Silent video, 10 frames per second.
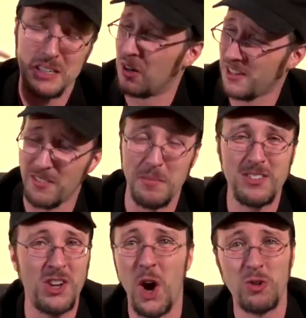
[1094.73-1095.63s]
Go give him
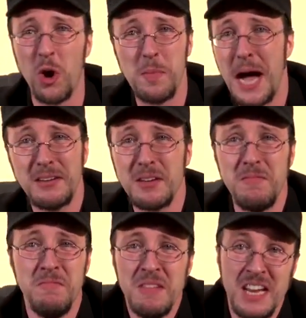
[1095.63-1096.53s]
his coat,
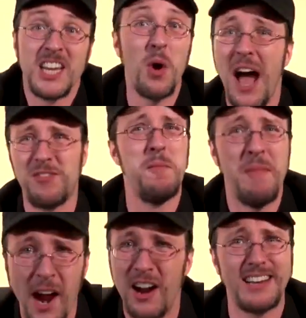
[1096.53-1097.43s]
robot. You
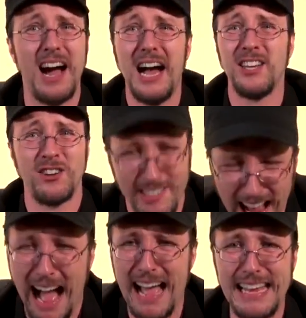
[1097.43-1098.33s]
have America on your
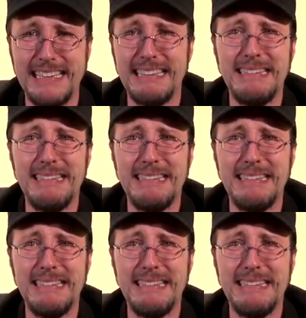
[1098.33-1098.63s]
side!